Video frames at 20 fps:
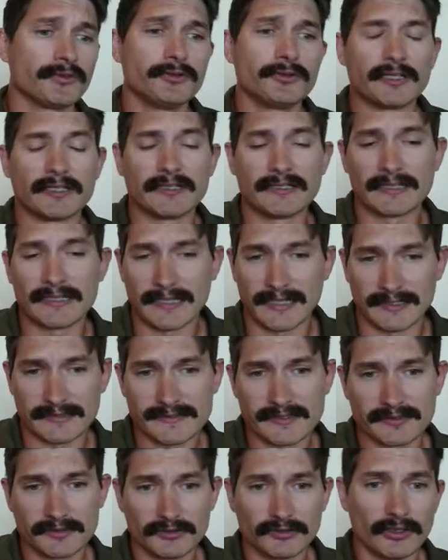You
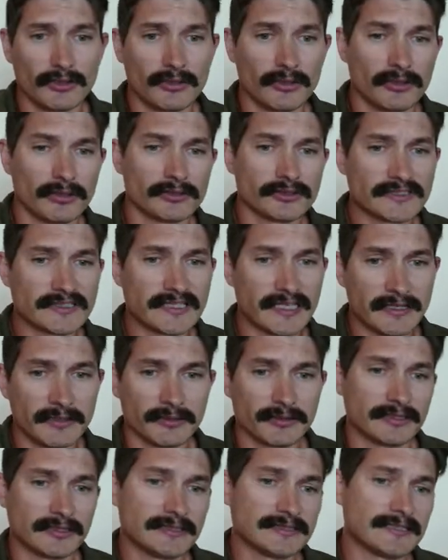cannot
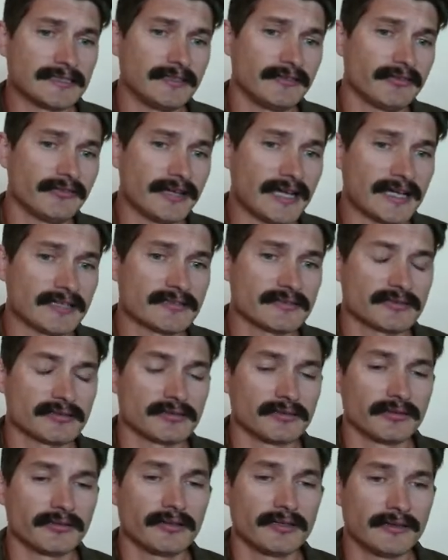scale things any
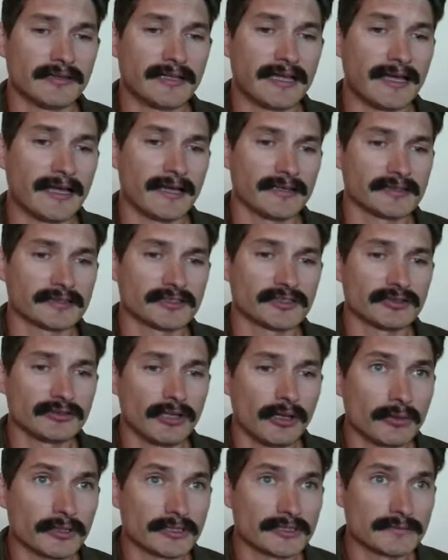faster than that
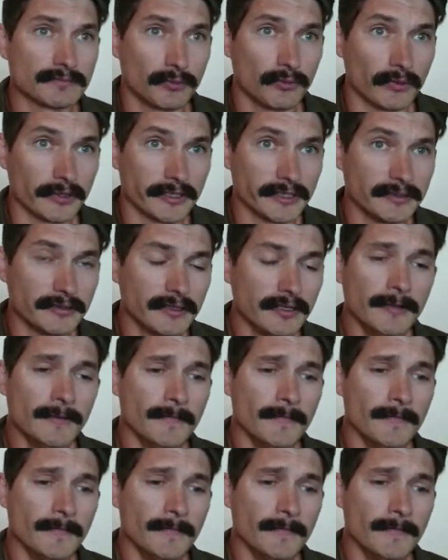slowest point.